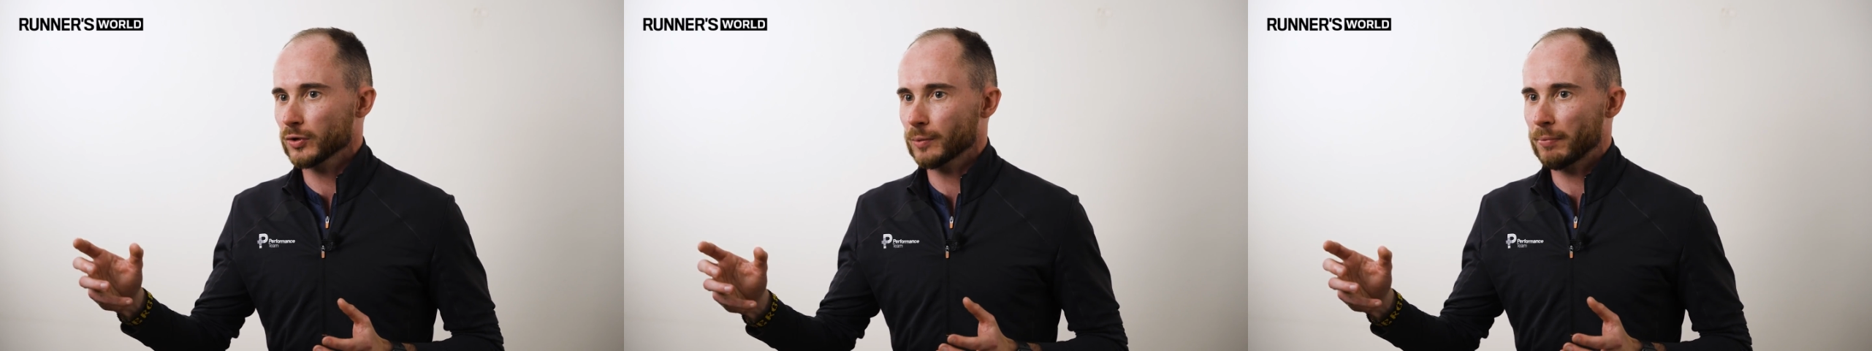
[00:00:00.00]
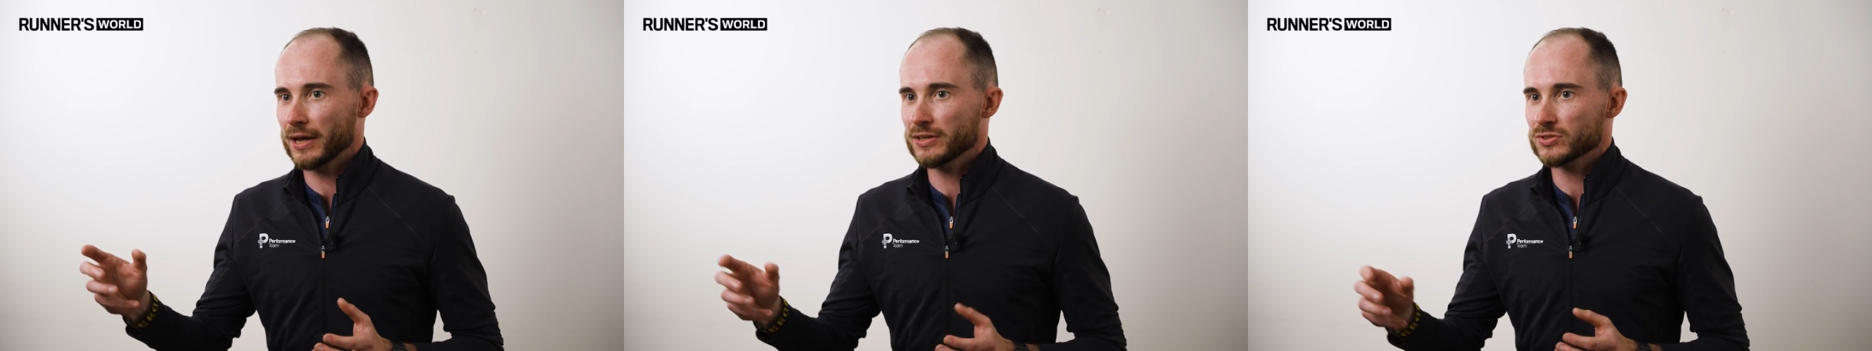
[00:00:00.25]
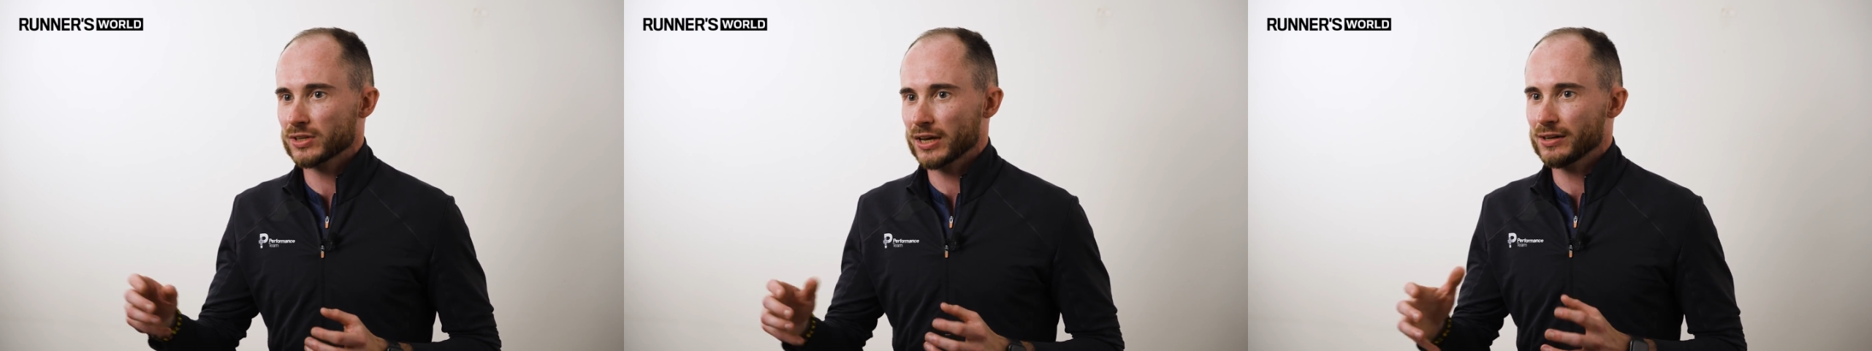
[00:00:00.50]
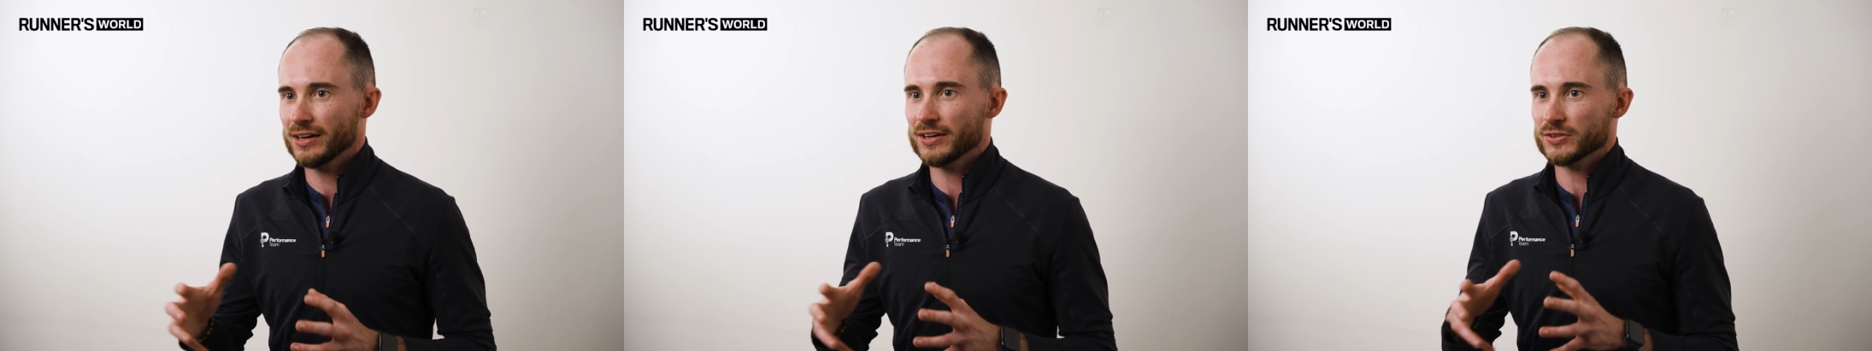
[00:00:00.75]
on a pain
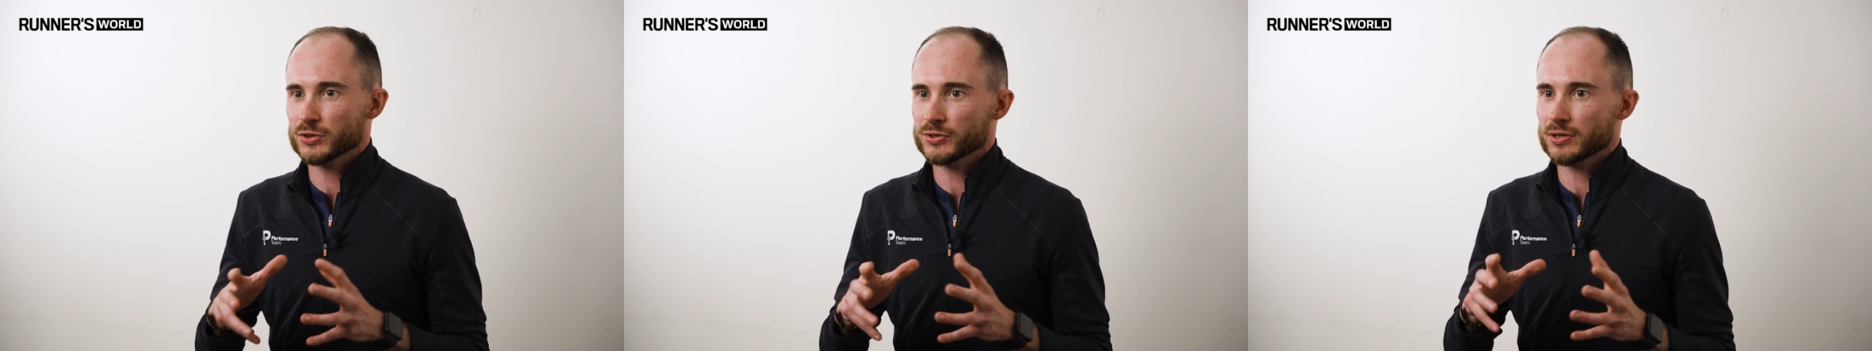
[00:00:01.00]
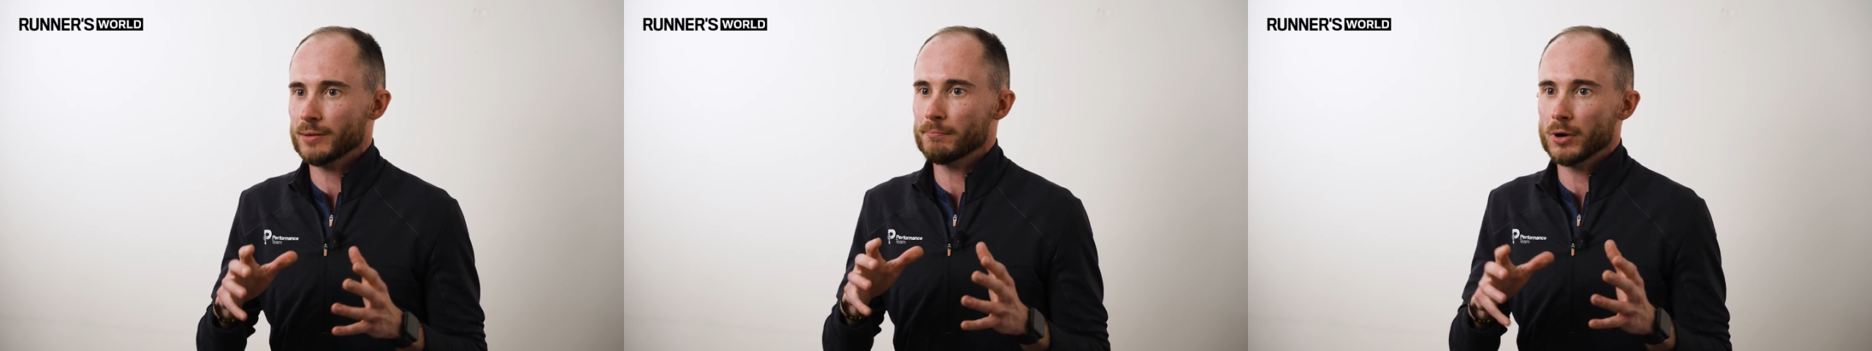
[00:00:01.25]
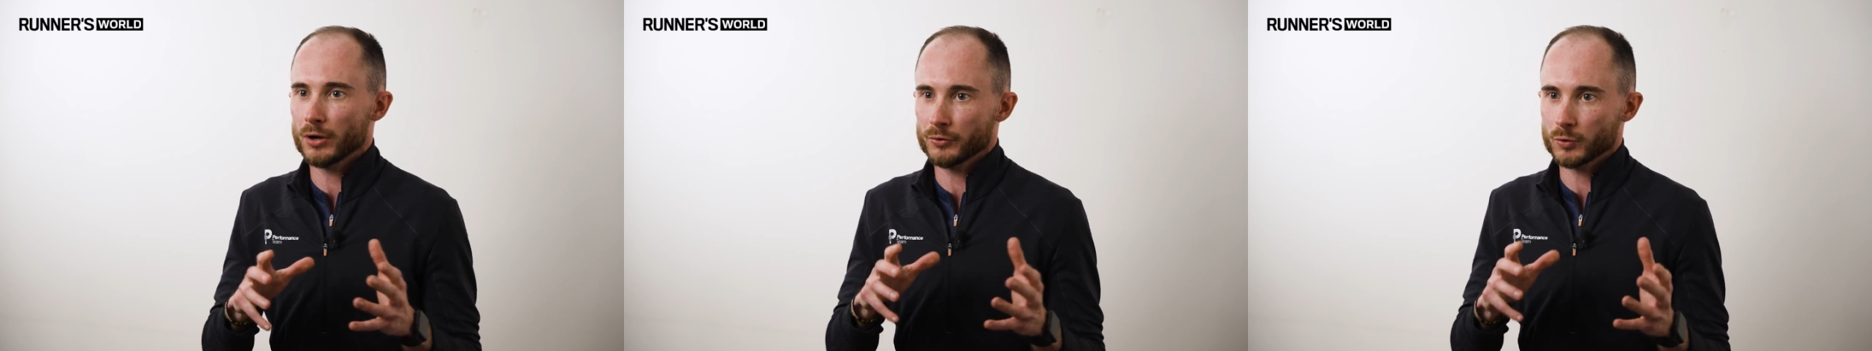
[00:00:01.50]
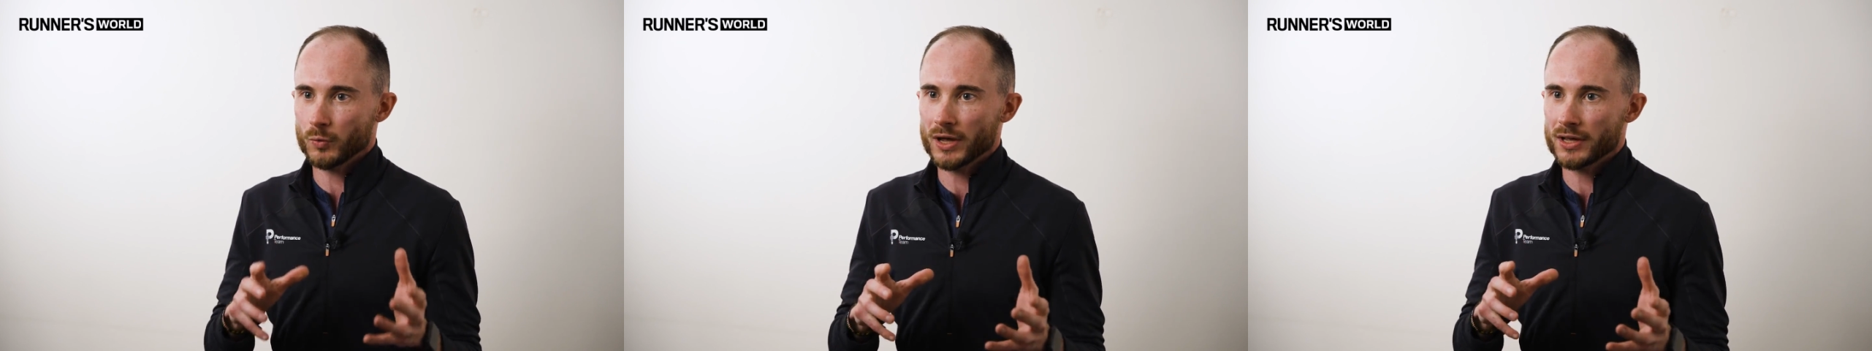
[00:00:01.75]
scale and it's just a mild
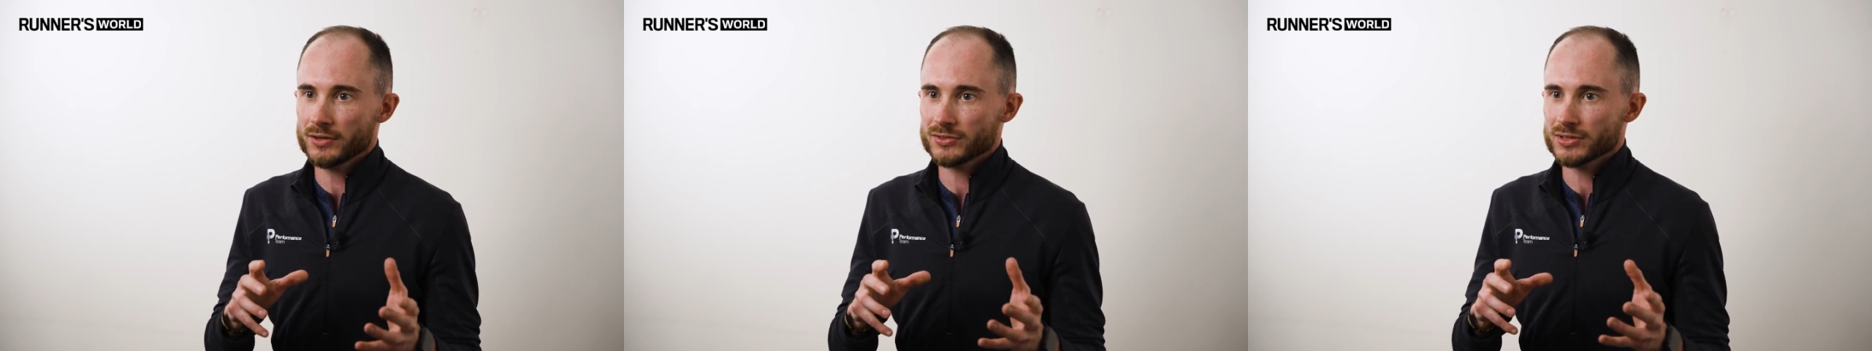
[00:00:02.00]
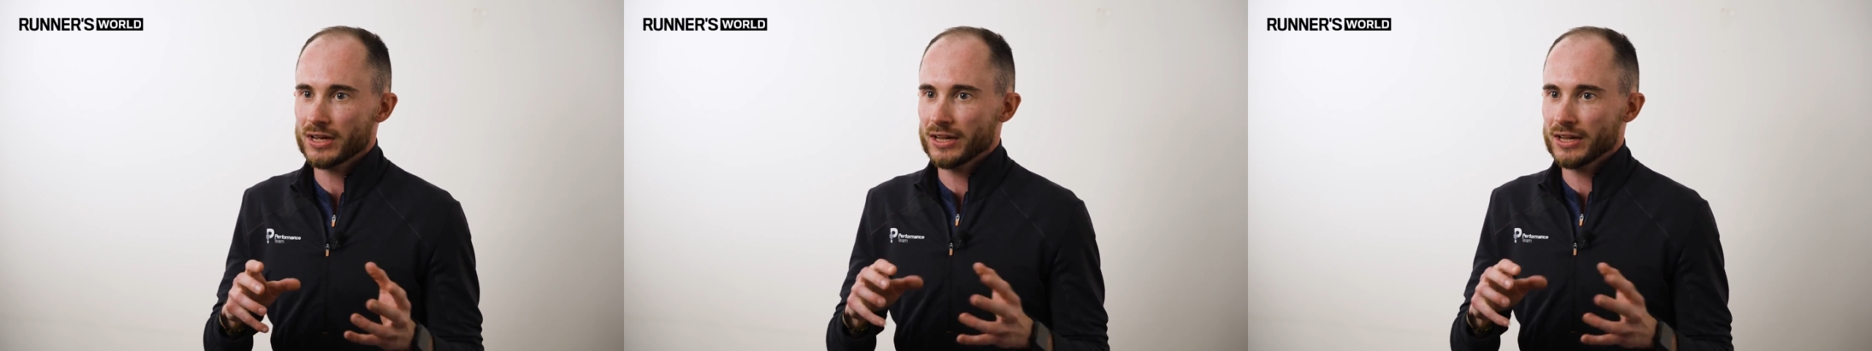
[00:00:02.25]
awareness,